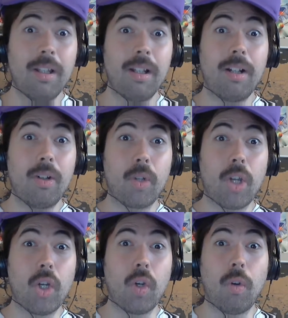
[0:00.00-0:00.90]
Oh
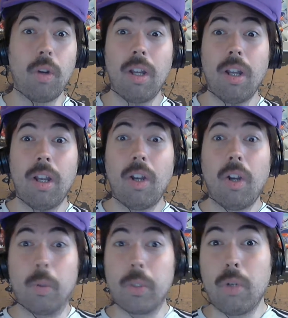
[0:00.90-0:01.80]
no.
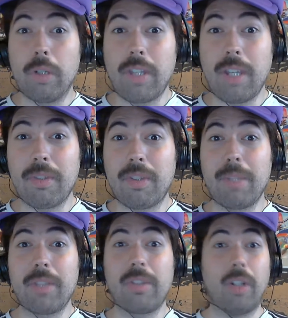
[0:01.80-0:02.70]
Oh no, a team is
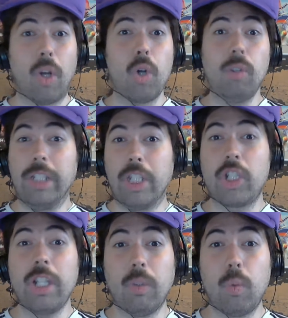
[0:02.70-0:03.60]
missing. Holy
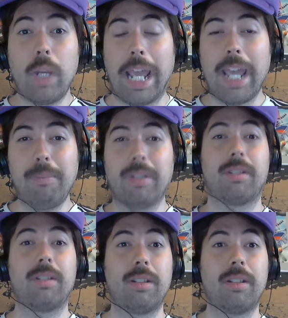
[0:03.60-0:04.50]
shit, what happened?